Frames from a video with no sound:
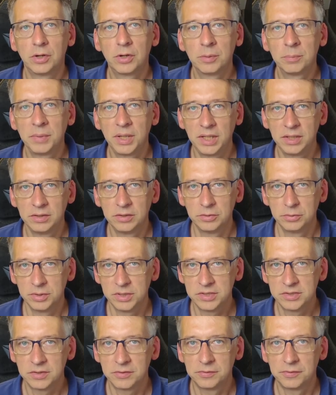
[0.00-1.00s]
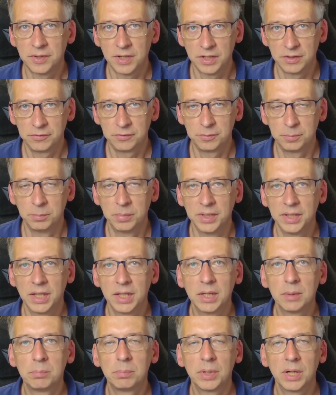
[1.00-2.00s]
ARM and RISC-V
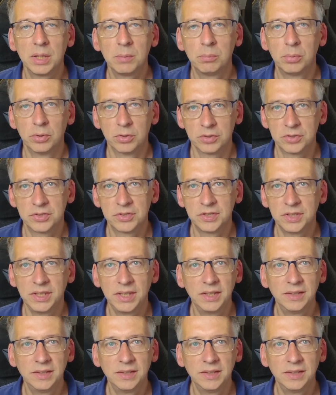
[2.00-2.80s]
BananaPi boards.